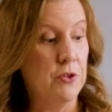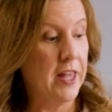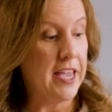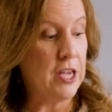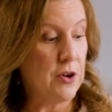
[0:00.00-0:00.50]
you'd
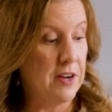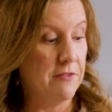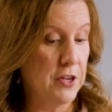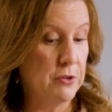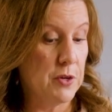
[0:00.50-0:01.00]
like, you can
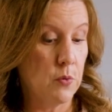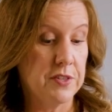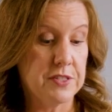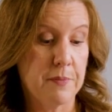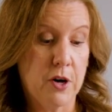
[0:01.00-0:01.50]
infuse it
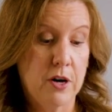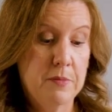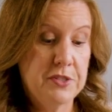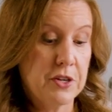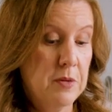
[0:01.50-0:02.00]
with some
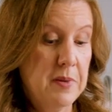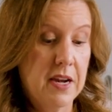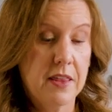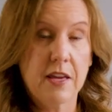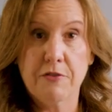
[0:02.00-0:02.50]
herbs. It could be
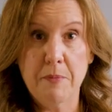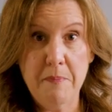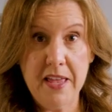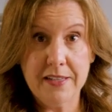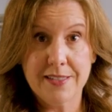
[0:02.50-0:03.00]
anything from
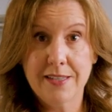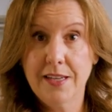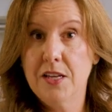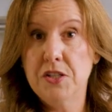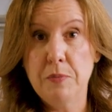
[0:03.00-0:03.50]
mint
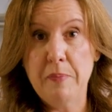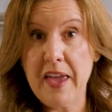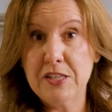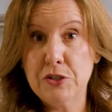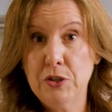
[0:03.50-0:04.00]
to
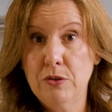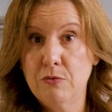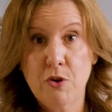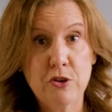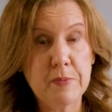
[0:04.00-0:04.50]
basil,
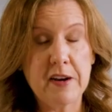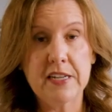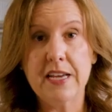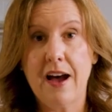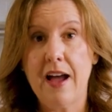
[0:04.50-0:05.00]

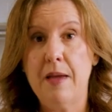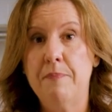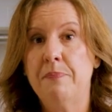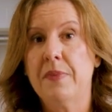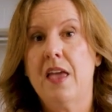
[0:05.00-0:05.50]
rosemary,
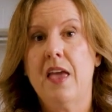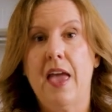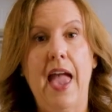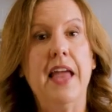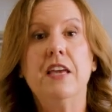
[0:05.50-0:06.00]
thyme.
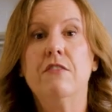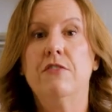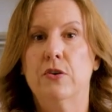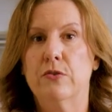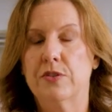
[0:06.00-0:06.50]
Any of
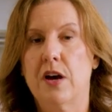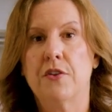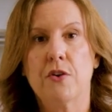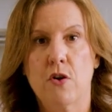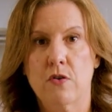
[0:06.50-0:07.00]
those on
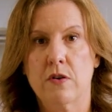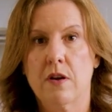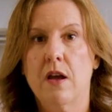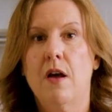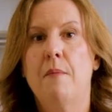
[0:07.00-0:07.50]
their own
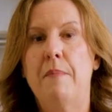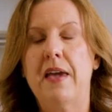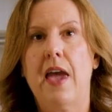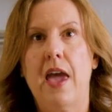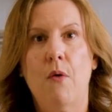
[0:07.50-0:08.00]

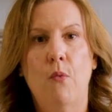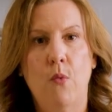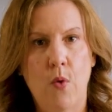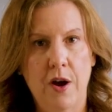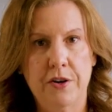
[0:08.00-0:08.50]
make a
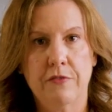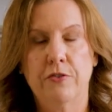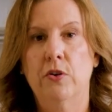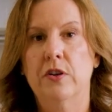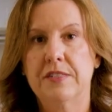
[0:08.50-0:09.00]

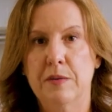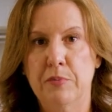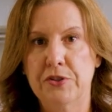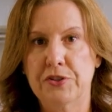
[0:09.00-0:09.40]
wonderful simple